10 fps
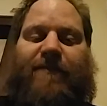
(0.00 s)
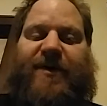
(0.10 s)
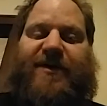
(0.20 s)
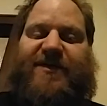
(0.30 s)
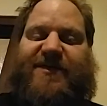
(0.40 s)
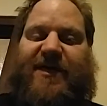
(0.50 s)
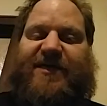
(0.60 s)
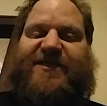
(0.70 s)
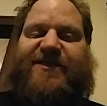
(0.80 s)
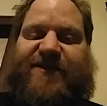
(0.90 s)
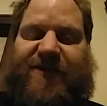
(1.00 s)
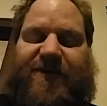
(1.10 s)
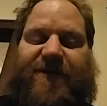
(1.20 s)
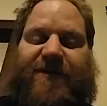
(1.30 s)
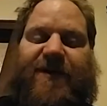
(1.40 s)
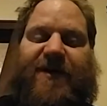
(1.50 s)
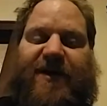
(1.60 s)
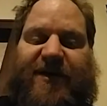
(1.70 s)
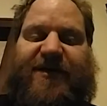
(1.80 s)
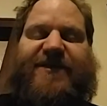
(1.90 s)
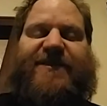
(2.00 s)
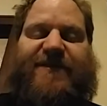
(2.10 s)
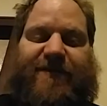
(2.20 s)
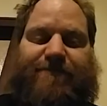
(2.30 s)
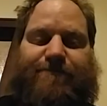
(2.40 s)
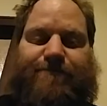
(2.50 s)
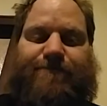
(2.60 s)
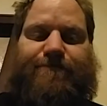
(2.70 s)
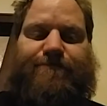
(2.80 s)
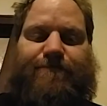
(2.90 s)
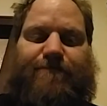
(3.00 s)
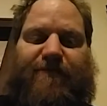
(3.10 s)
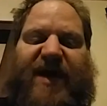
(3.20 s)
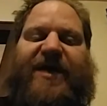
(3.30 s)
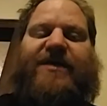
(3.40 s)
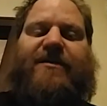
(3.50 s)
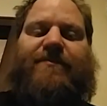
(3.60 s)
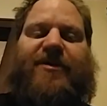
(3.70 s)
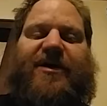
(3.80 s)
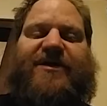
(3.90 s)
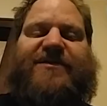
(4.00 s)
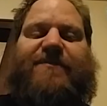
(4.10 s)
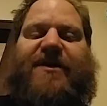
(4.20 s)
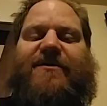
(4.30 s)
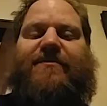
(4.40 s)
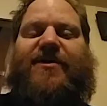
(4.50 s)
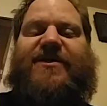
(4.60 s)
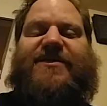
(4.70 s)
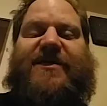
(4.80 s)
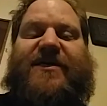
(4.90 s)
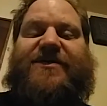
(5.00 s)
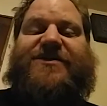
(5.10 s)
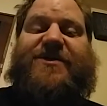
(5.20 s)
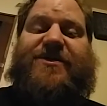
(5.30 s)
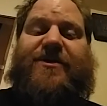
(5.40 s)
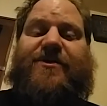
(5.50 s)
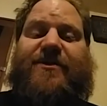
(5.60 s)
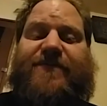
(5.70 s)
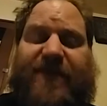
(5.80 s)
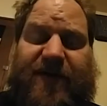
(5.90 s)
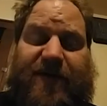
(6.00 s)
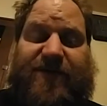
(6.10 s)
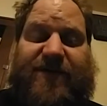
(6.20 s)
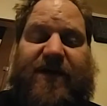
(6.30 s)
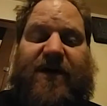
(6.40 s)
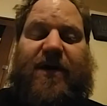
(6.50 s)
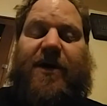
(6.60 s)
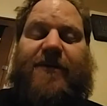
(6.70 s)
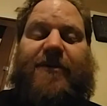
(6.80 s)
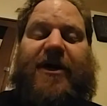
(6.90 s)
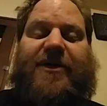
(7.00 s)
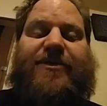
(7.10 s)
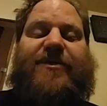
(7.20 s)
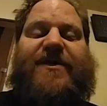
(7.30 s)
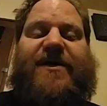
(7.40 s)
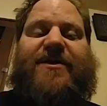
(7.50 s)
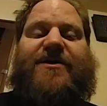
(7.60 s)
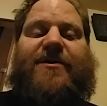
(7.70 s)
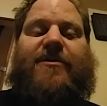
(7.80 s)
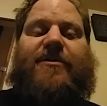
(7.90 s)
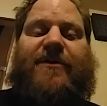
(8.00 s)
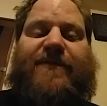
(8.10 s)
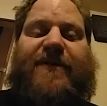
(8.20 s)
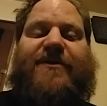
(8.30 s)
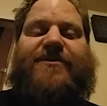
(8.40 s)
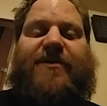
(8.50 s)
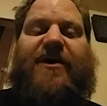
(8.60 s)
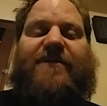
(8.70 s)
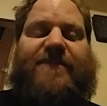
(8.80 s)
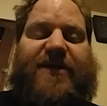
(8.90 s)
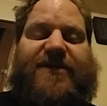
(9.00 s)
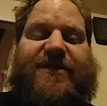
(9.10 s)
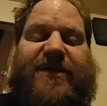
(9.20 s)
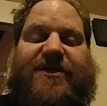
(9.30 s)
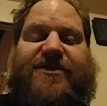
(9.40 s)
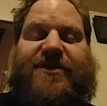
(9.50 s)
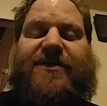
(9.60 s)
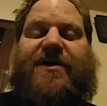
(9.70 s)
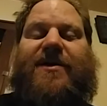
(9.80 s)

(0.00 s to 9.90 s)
Because I stood against them. Made complaints against internal affairs for not doing the internal affairs right investigation.